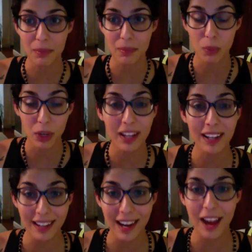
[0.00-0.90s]
We're going to
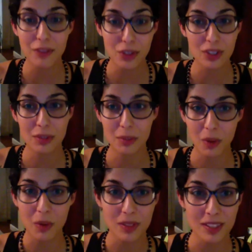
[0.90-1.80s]
get after some
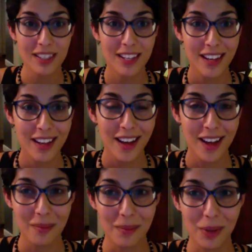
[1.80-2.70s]
goals,
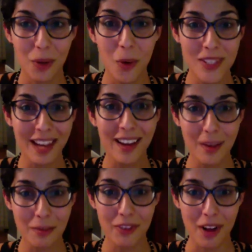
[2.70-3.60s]
um, goals that
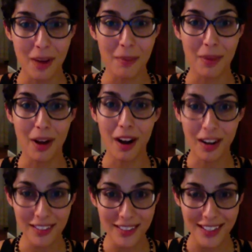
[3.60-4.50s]
come from
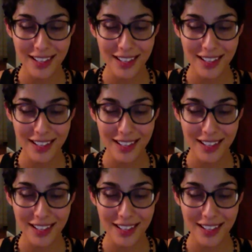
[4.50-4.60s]
heart,